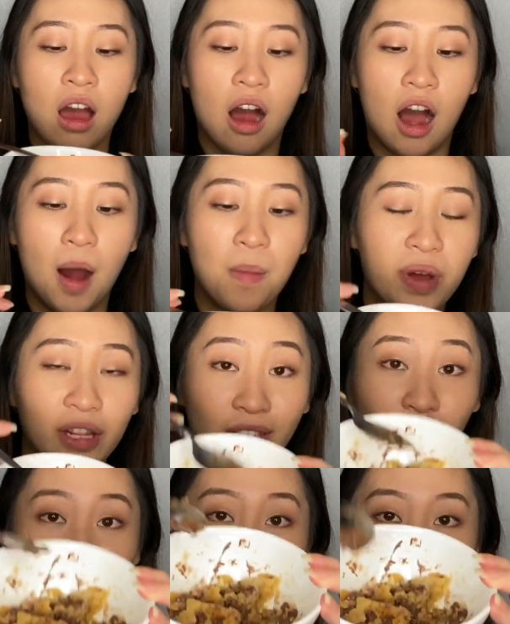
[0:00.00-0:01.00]

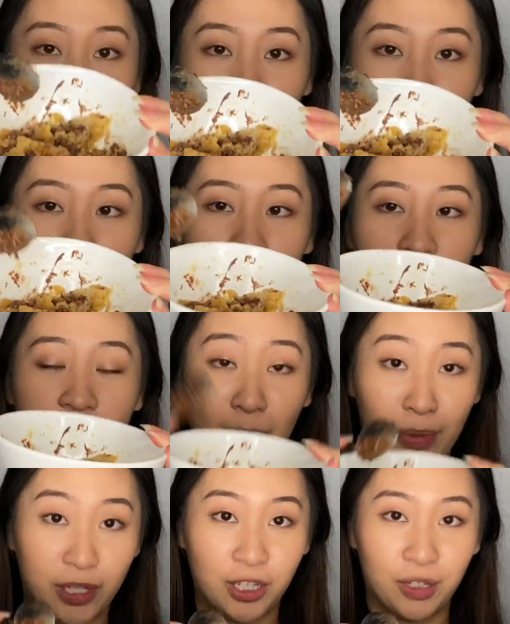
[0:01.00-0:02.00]
It's a good
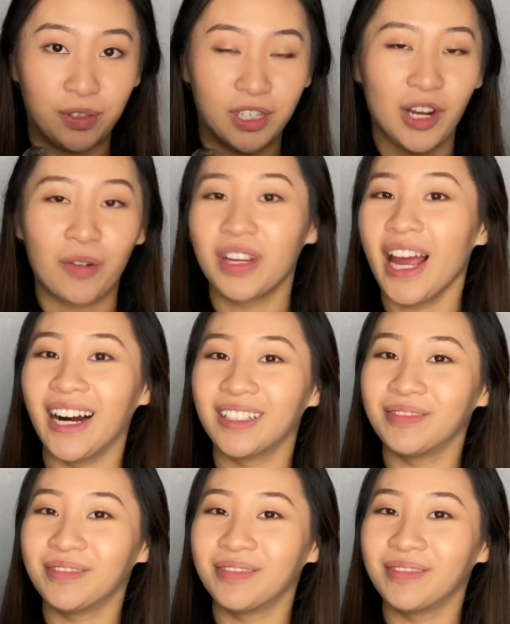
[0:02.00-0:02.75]
substitute. So yeah.